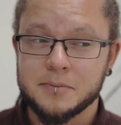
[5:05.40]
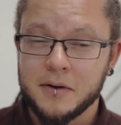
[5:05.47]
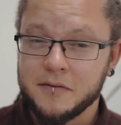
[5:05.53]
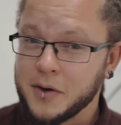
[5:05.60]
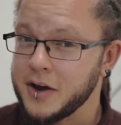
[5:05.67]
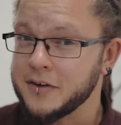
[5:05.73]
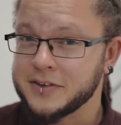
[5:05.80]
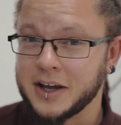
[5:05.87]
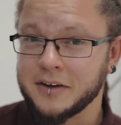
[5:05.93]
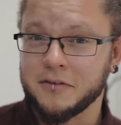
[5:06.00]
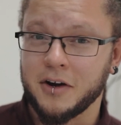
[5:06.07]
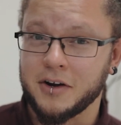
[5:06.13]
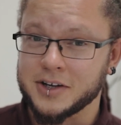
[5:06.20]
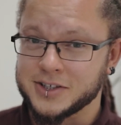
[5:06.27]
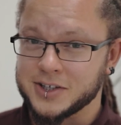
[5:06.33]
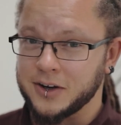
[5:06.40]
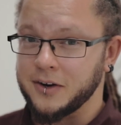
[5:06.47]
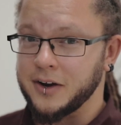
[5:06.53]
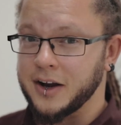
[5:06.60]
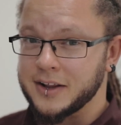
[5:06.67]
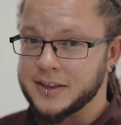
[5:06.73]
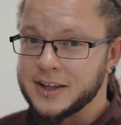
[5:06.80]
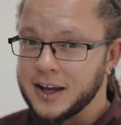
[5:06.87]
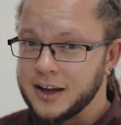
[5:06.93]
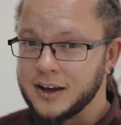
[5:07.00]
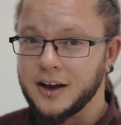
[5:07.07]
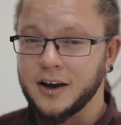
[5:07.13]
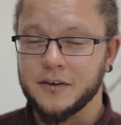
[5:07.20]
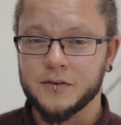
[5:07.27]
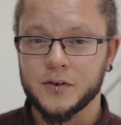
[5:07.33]
my birthday very soon. I think
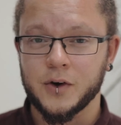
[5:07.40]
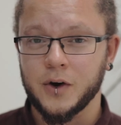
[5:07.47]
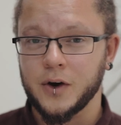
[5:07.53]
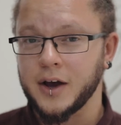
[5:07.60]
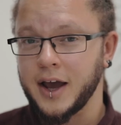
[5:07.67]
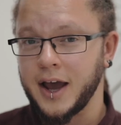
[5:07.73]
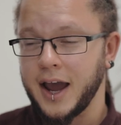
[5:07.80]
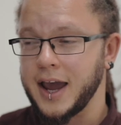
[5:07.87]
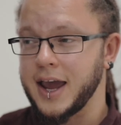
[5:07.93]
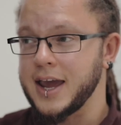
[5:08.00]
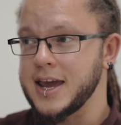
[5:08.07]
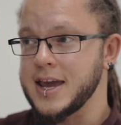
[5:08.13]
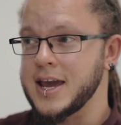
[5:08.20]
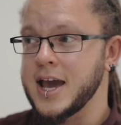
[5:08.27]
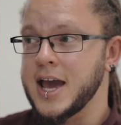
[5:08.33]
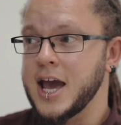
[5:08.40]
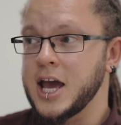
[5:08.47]
I've got a